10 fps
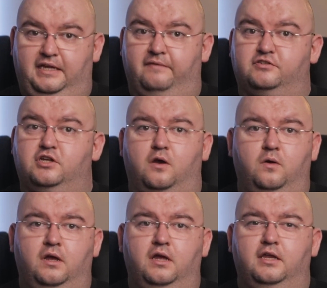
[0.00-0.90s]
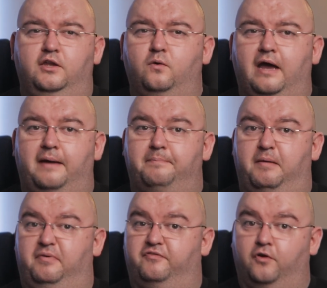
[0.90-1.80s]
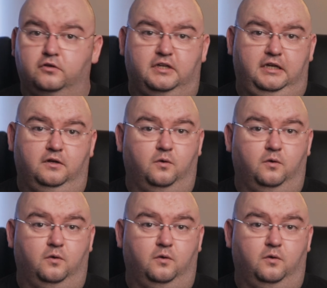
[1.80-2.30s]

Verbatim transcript: If so, your app may be faulty